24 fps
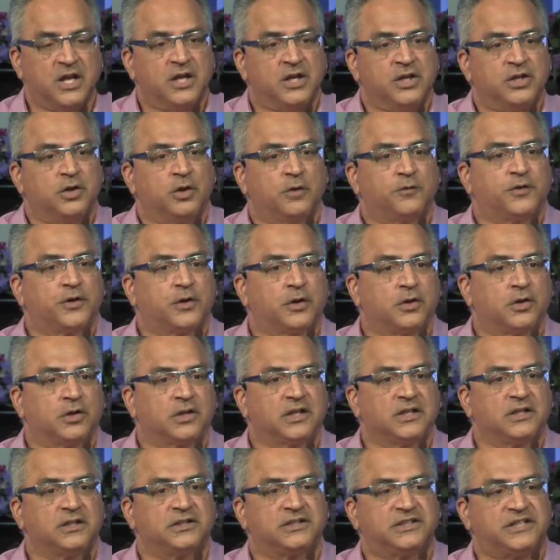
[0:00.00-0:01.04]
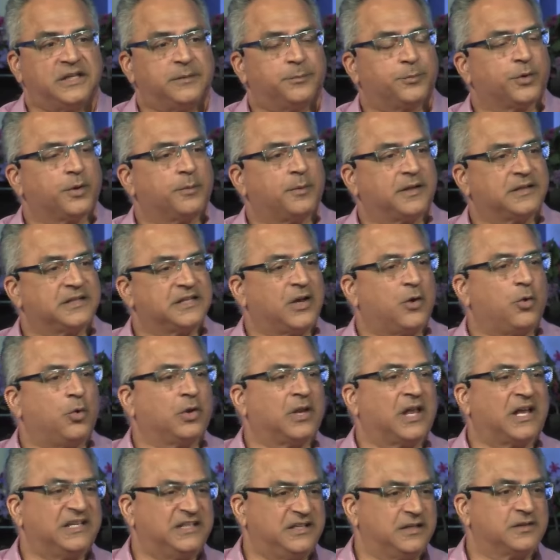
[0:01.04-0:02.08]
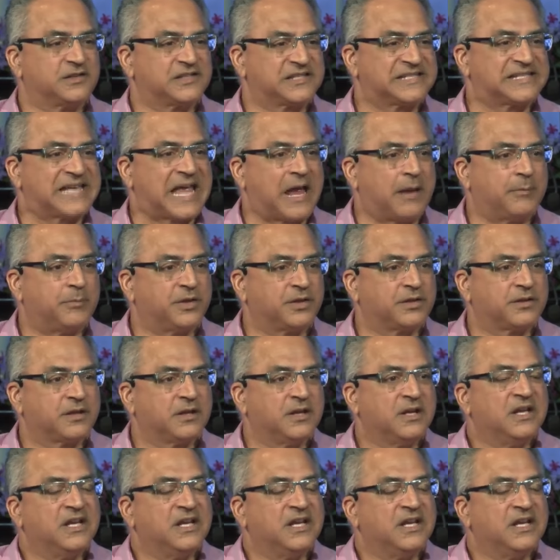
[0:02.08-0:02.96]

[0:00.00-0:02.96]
You know, if you look a little deeper about the whole idea of Sabbath,